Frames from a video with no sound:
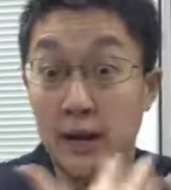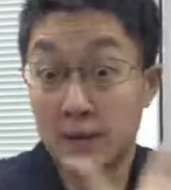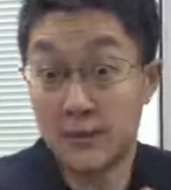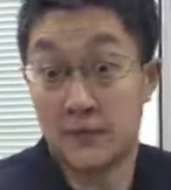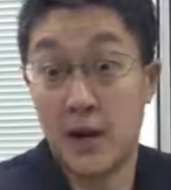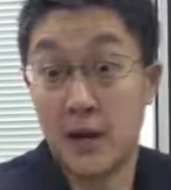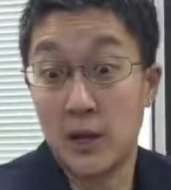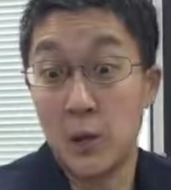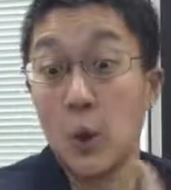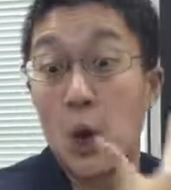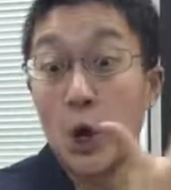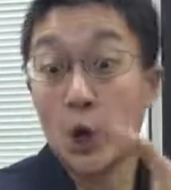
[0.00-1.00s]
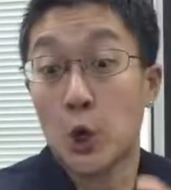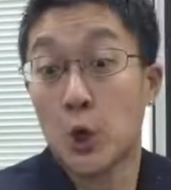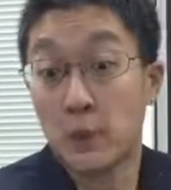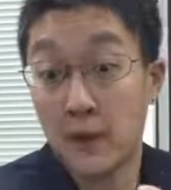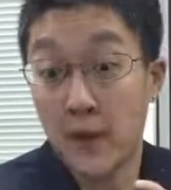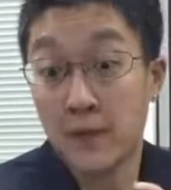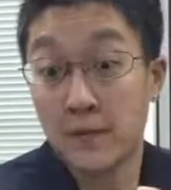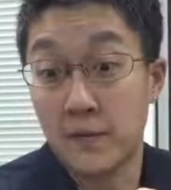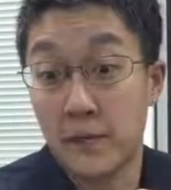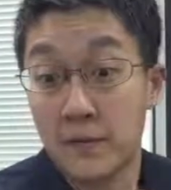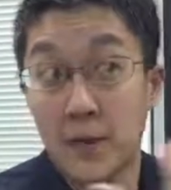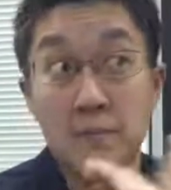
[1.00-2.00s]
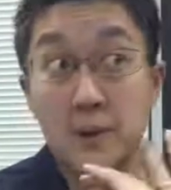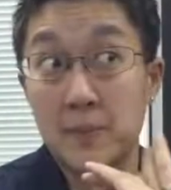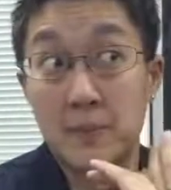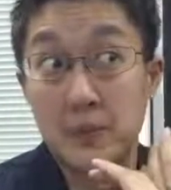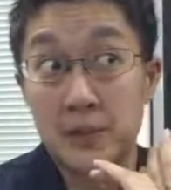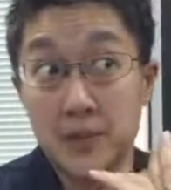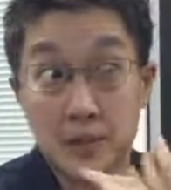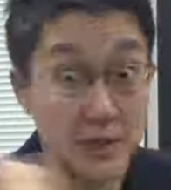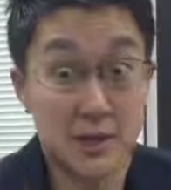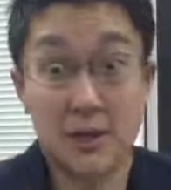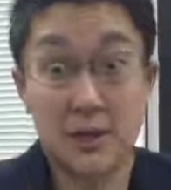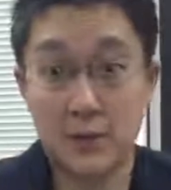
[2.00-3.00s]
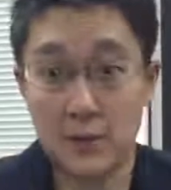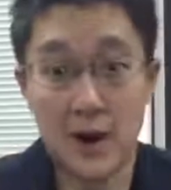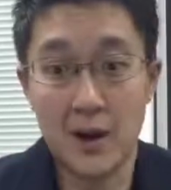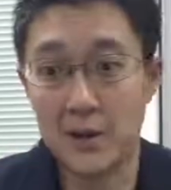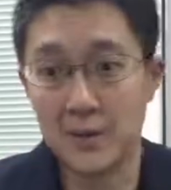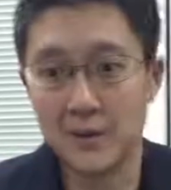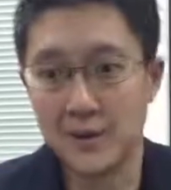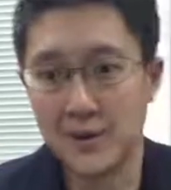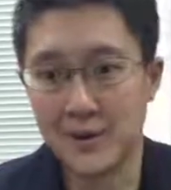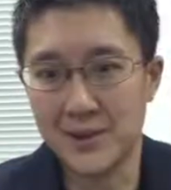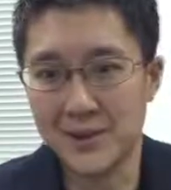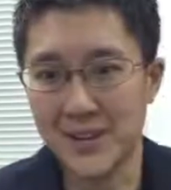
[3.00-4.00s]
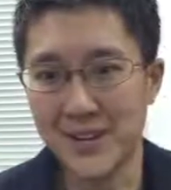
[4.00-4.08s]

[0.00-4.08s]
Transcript: as value on her platform that people are just getting, wow, you know.